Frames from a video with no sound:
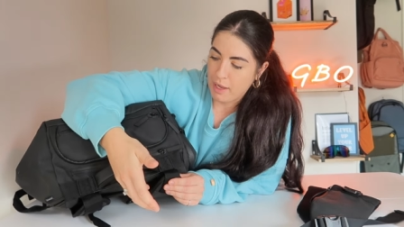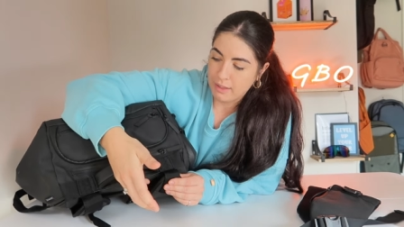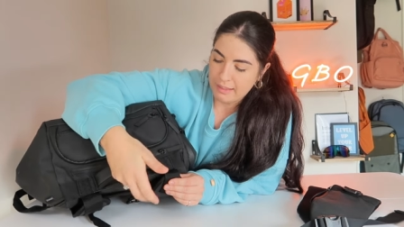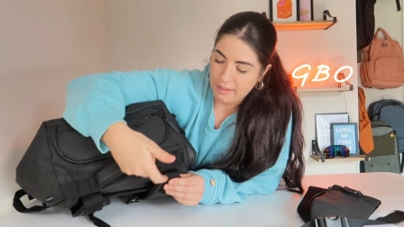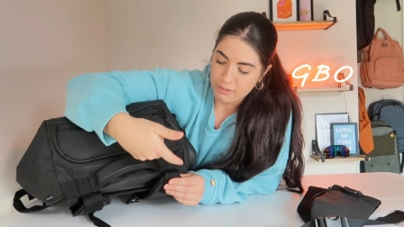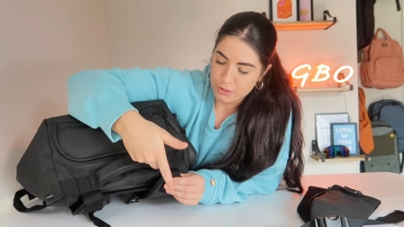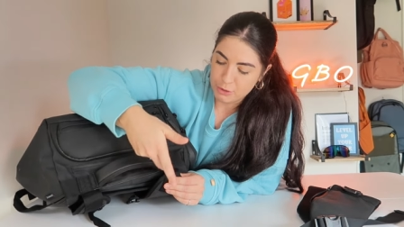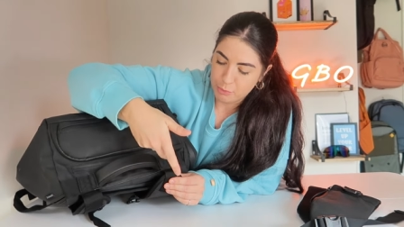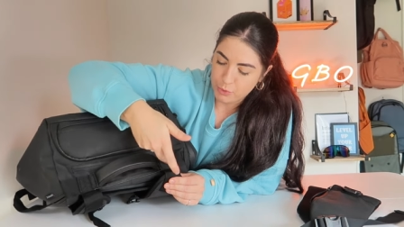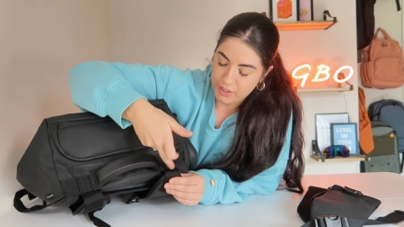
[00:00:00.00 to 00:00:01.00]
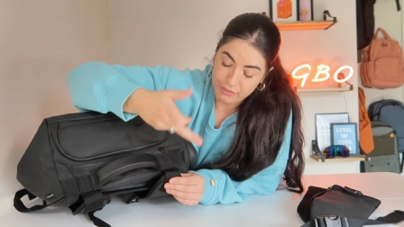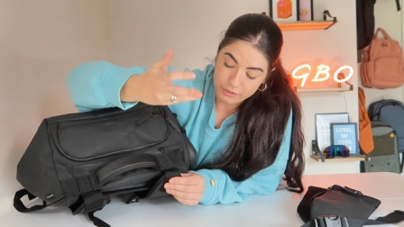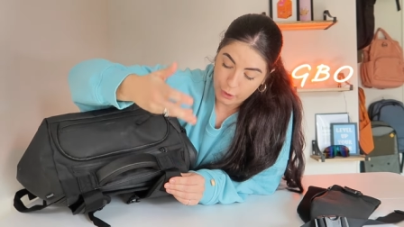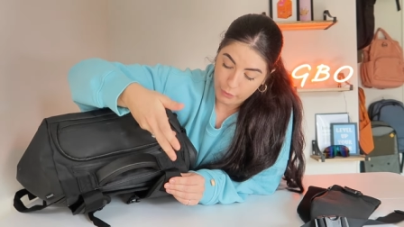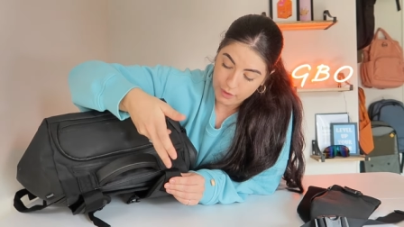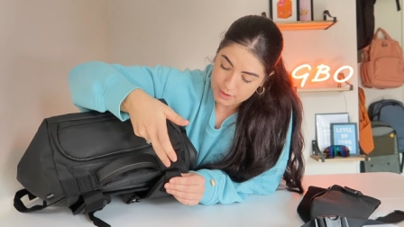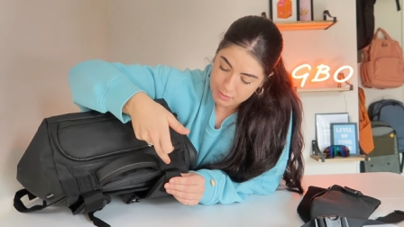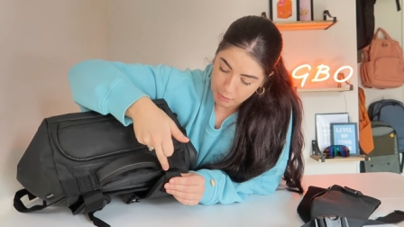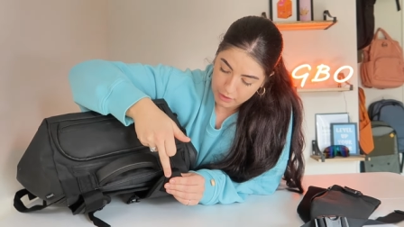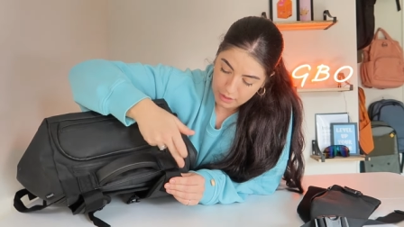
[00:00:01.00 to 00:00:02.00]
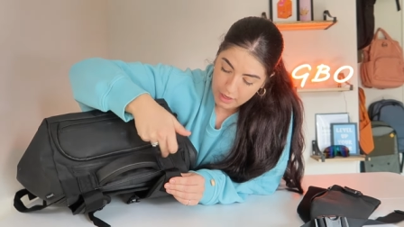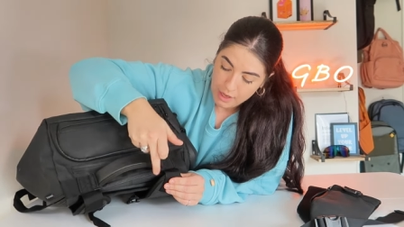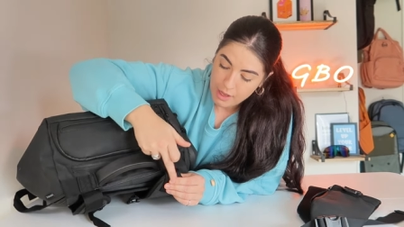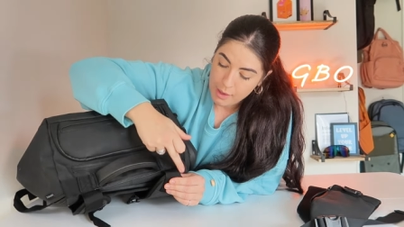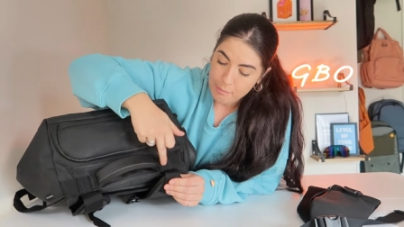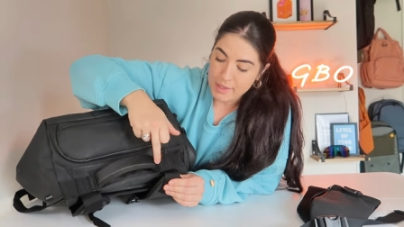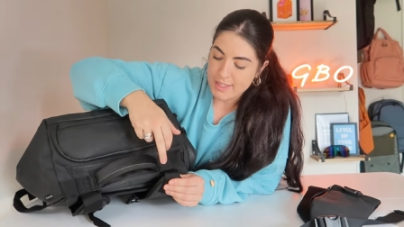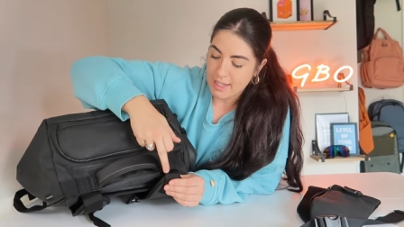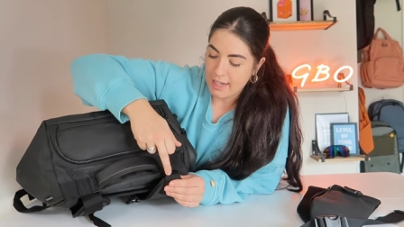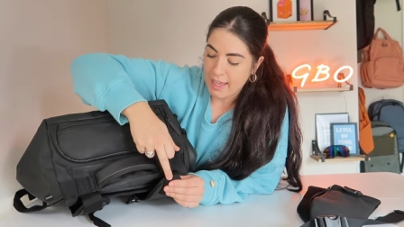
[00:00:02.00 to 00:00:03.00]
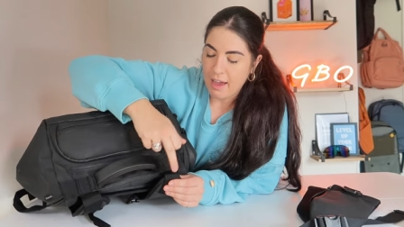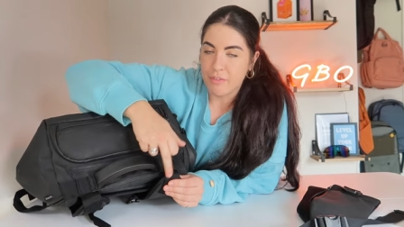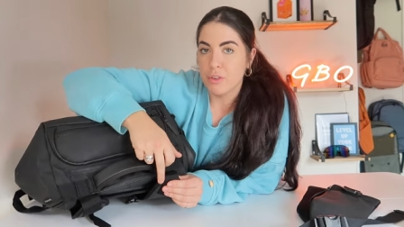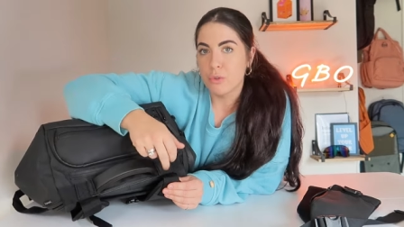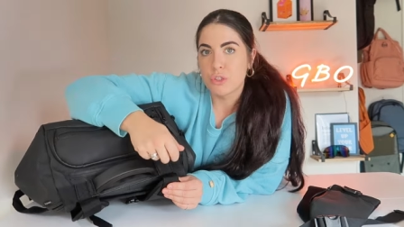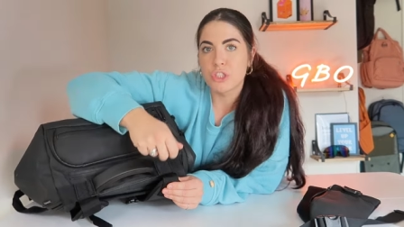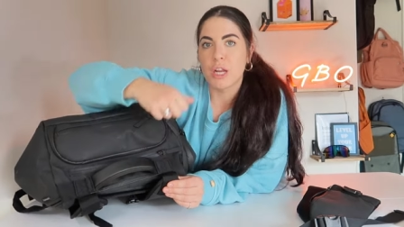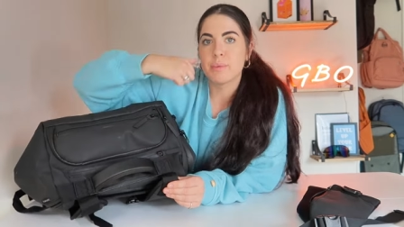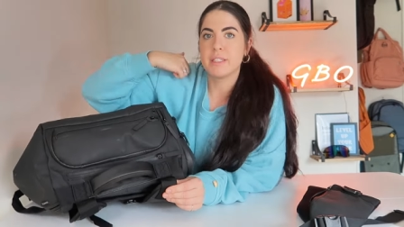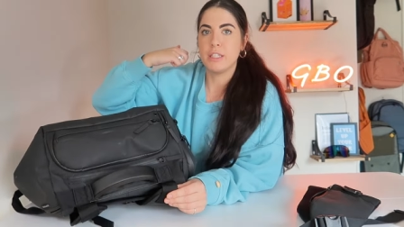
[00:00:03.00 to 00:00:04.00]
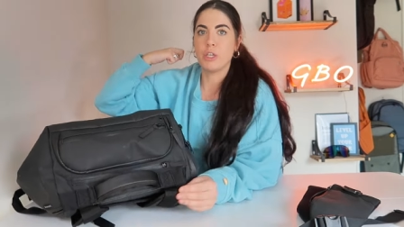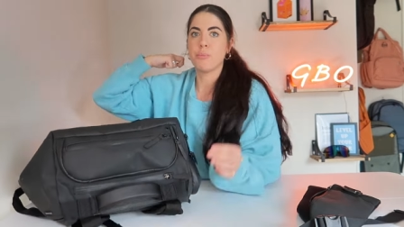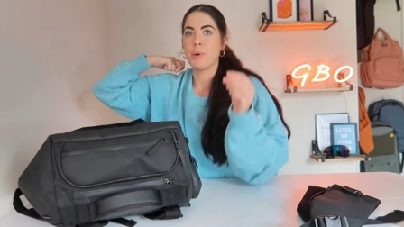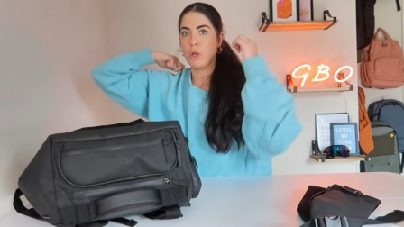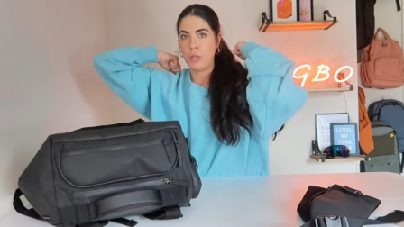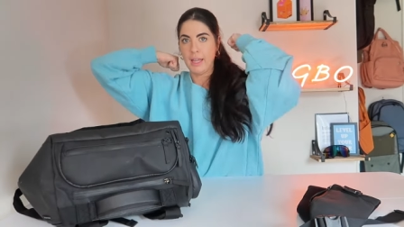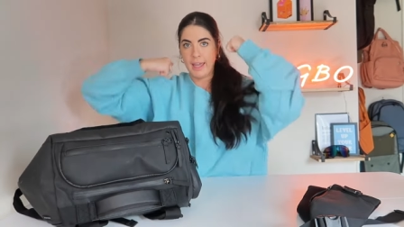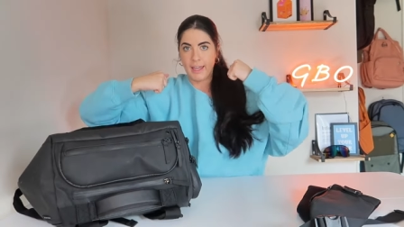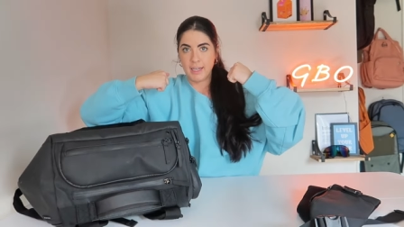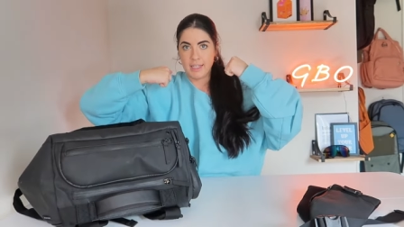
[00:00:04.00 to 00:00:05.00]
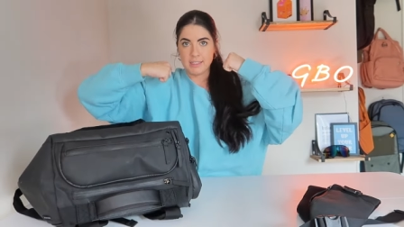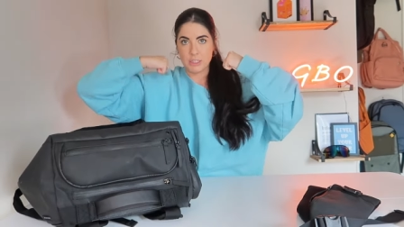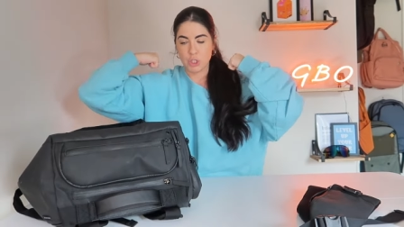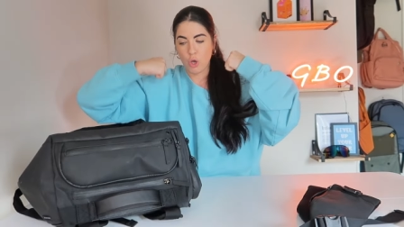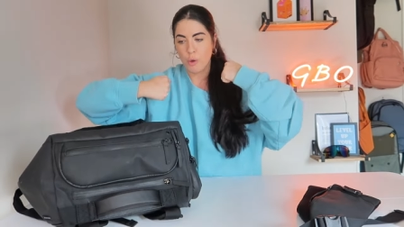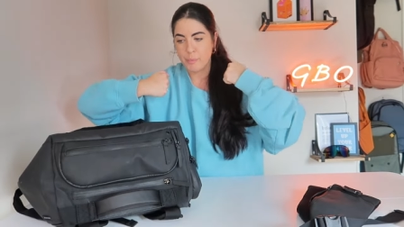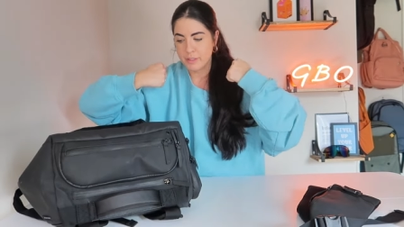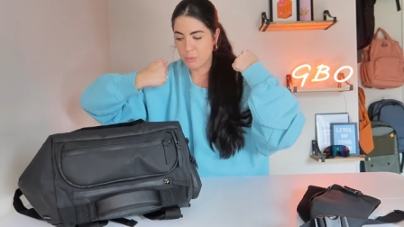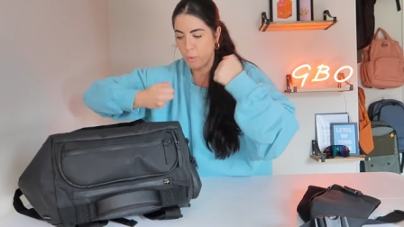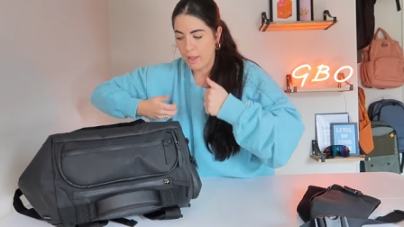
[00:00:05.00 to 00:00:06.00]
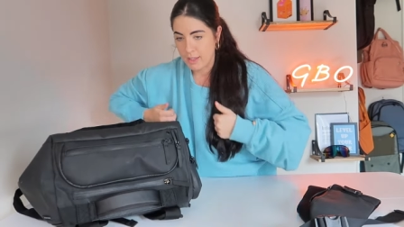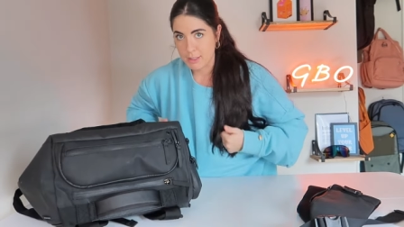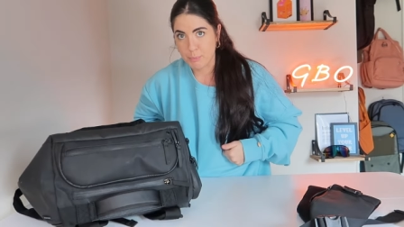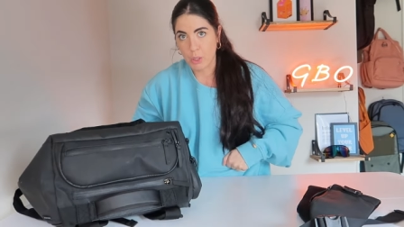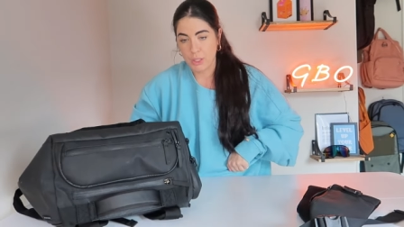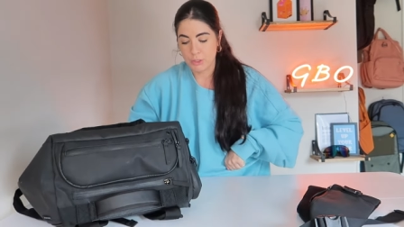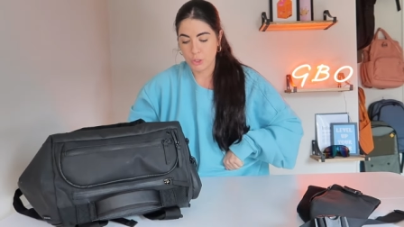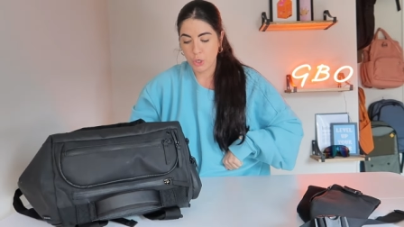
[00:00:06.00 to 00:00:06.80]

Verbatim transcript: back then there's no point even doing this but basically having those straps that you can pull in at the top as well as pulling